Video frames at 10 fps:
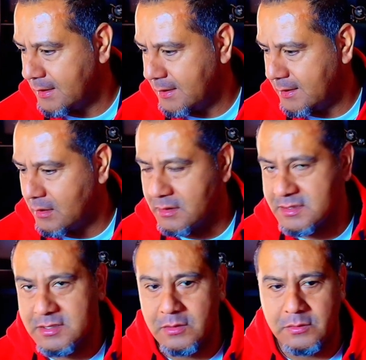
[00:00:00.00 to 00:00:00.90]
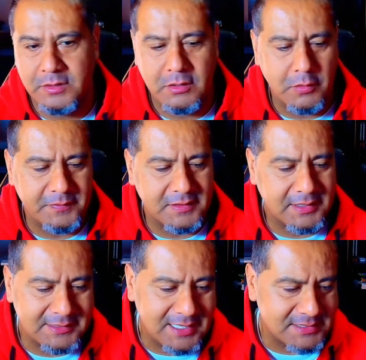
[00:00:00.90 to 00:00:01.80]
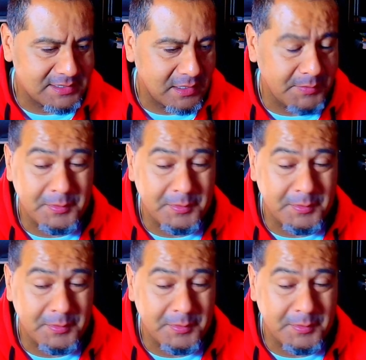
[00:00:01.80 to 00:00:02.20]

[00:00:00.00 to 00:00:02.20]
And also, you know, hopefully to get that set up,